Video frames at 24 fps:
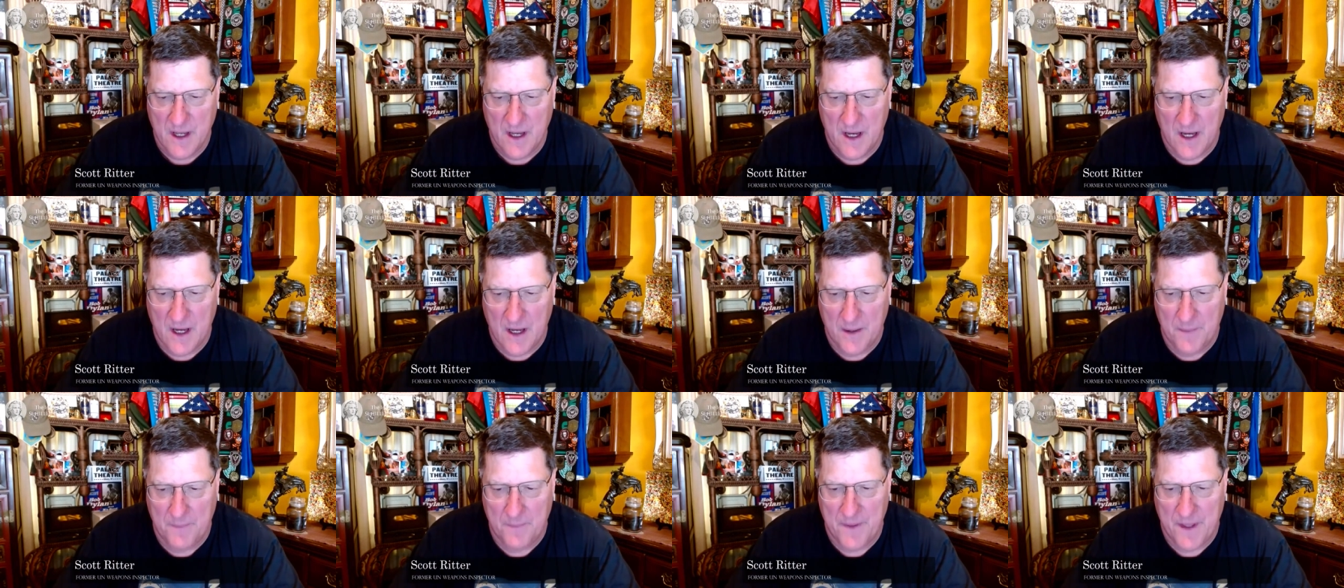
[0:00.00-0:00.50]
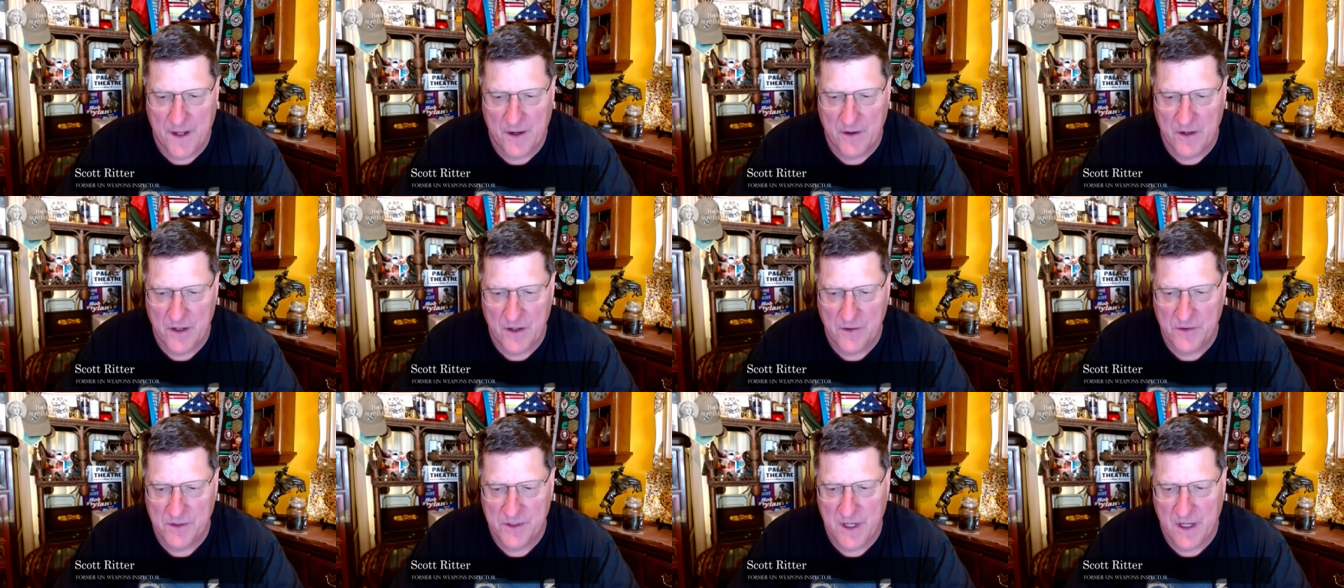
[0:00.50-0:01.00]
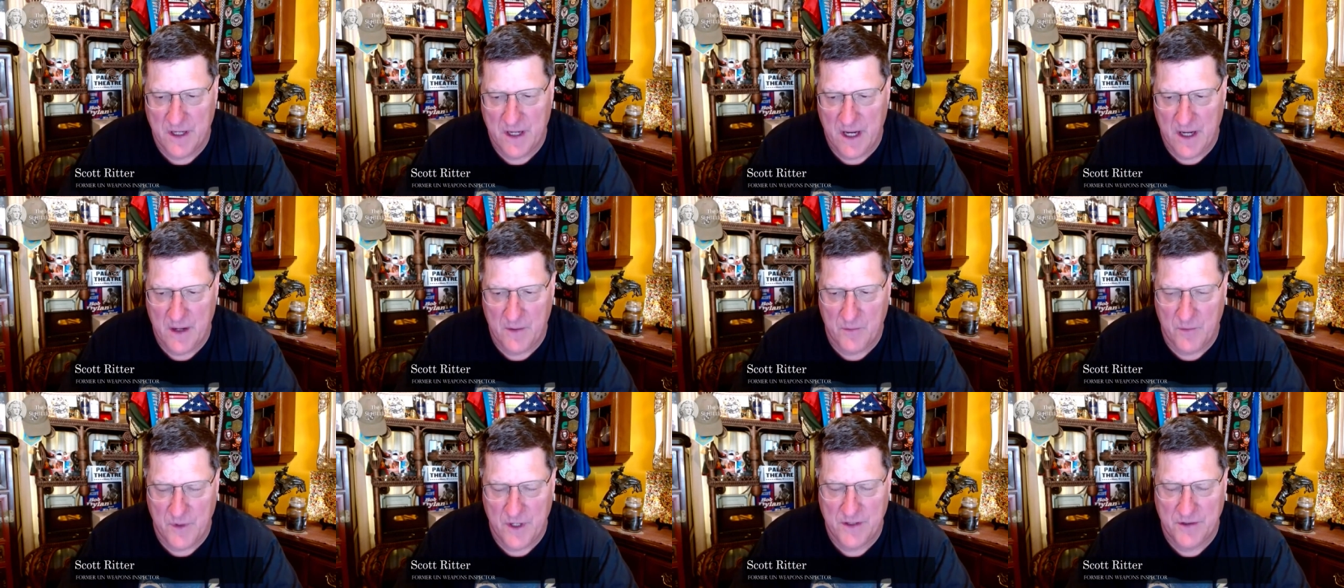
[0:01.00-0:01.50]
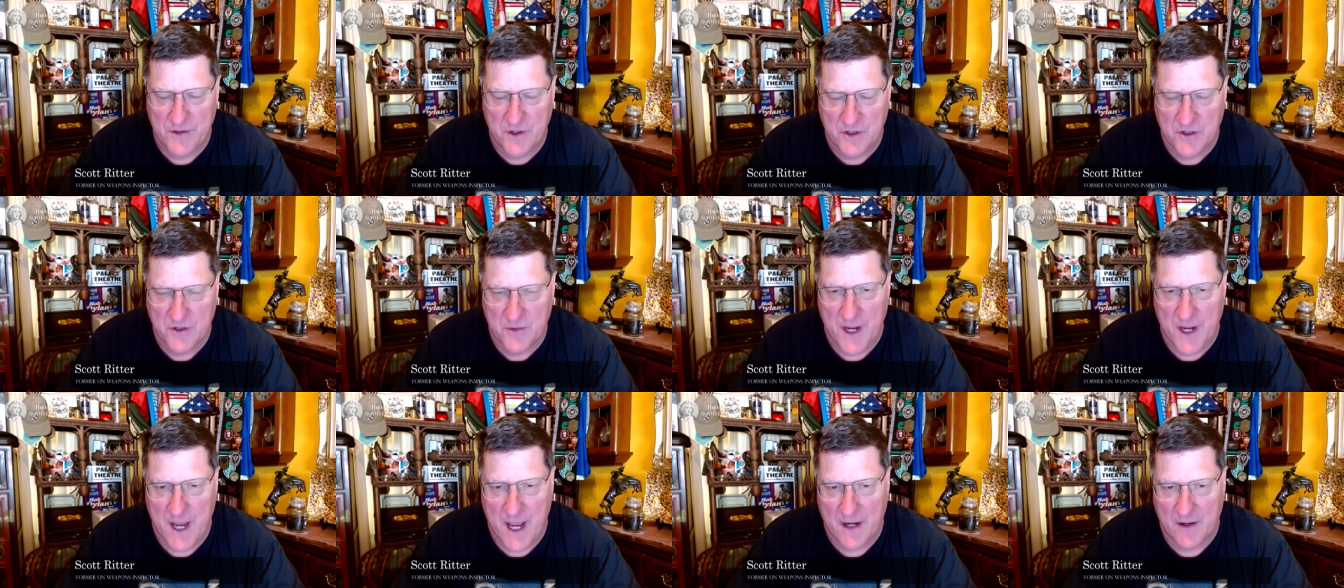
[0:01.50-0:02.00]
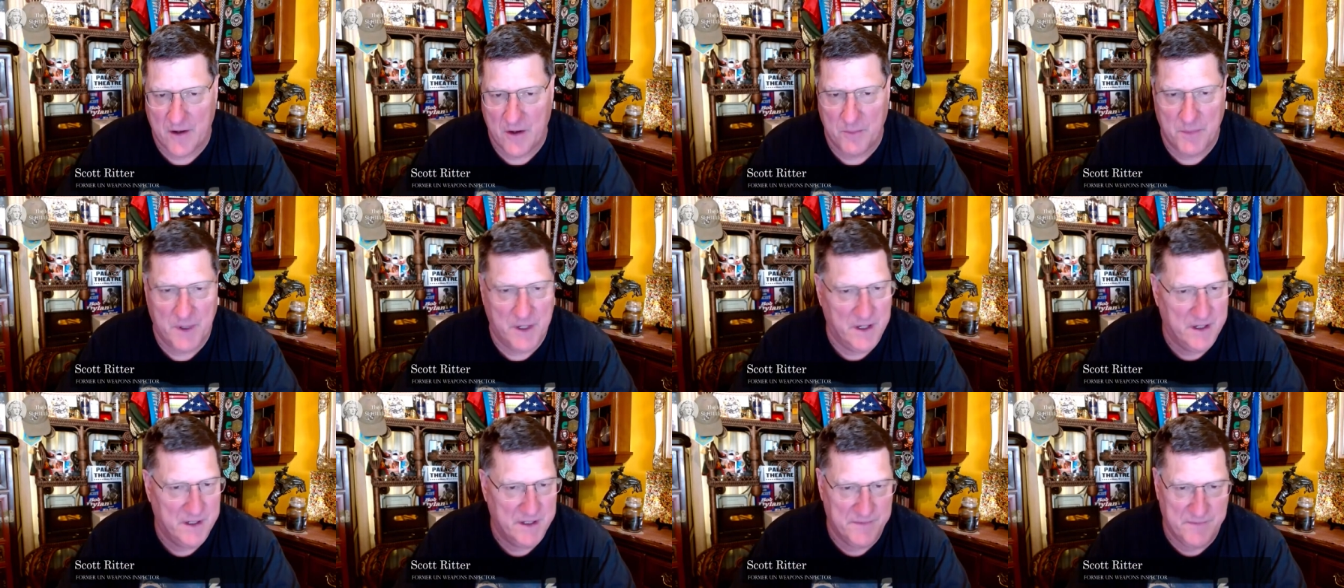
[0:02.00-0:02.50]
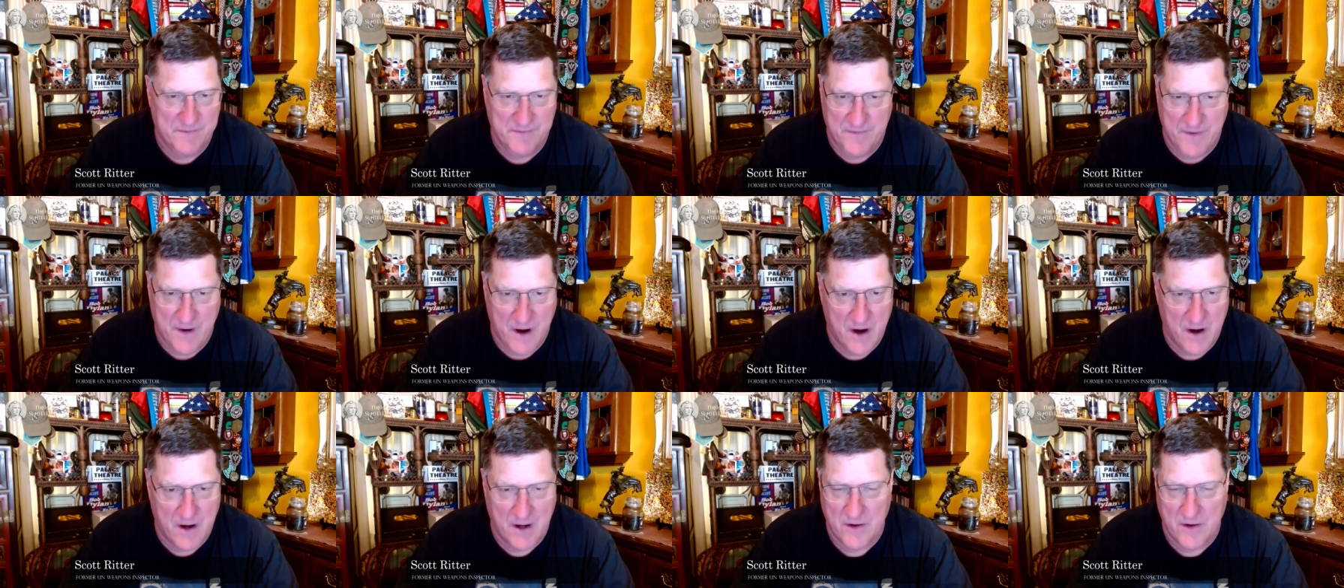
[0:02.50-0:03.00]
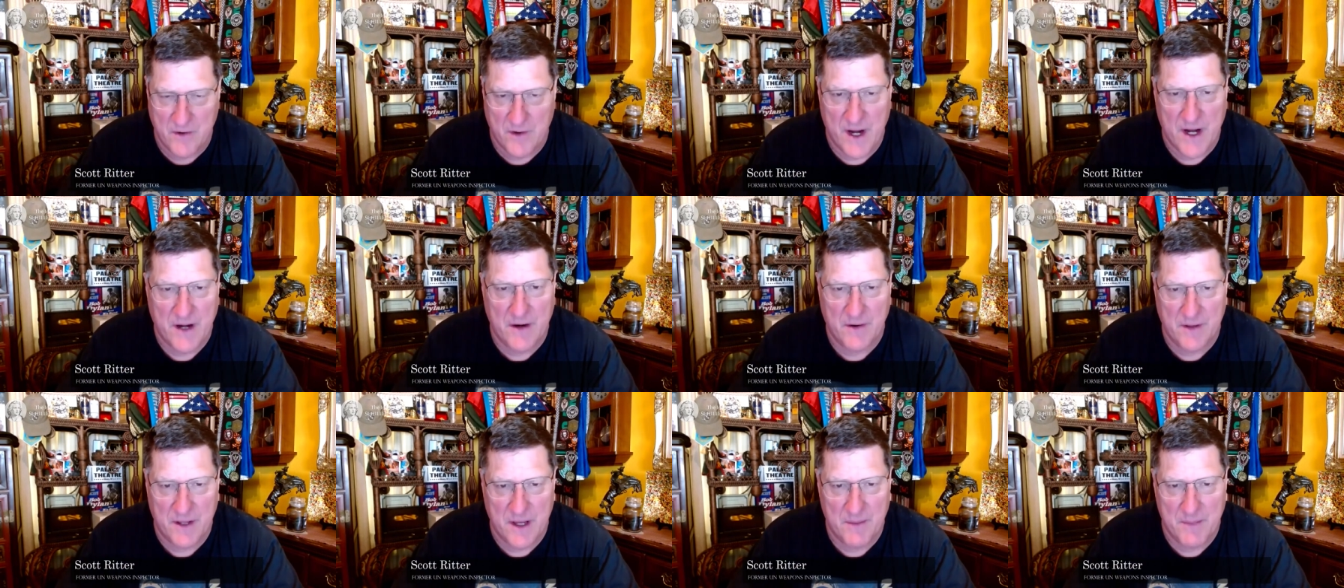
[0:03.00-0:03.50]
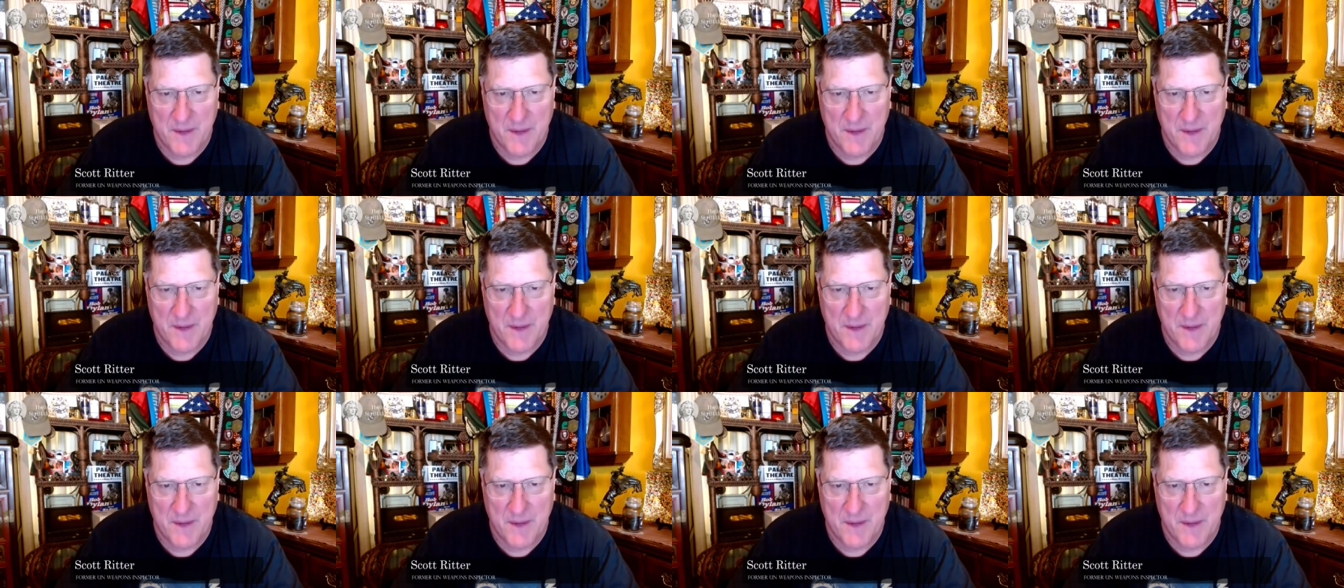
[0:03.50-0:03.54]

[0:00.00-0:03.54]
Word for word: um, that are used in a research reactor, but it's far greater.